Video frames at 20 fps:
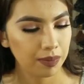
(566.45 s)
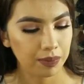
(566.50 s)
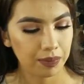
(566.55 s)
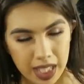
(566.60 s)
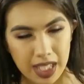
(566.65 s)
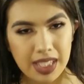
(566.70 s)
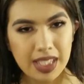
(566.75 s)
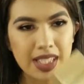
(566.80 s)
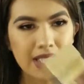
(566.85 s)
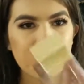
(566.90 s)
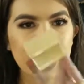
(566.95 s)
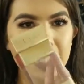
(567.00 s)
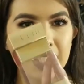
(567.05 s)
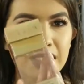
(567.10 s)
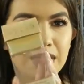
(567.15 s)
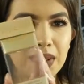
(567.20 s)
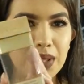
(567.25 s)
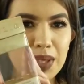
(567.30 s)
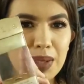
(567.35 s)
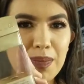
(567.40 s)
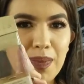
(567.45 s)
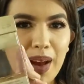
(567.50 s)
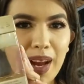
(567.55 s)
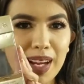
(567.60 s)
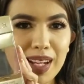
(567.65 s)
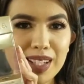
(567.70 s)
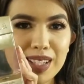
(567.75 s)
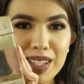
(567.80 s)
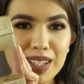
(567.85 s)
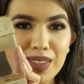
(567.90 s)
Yes, this is what the
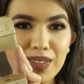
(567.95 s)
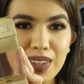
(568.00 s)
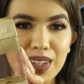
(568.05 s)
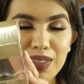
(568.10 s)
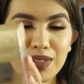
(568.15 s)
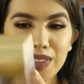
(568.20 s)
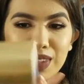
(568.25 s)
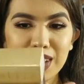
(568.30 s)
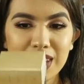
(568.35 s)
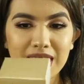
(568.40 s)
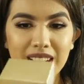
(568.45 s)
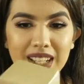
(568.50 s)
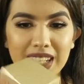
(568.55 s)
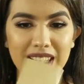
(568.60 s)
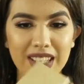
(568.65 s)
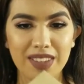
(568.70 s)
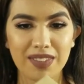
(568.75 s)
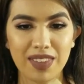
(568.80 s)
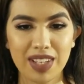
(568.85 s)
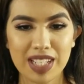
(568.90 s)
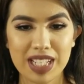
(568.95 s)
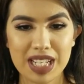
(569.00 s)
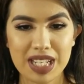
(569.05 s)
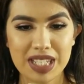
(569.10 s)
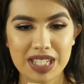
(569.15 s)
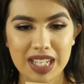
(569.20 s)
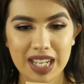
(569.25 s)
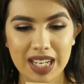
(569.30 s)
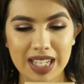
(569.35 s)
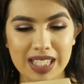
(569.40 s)
packaging would have looked like if I
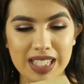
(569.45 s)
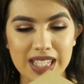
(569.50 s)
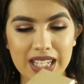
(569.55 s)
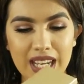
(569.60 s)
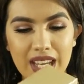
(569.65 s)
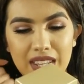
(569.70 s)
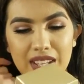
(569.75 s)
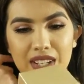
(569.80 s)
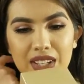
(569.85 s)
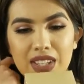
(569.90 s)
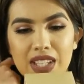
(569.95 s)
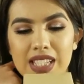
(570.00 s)
did get it together.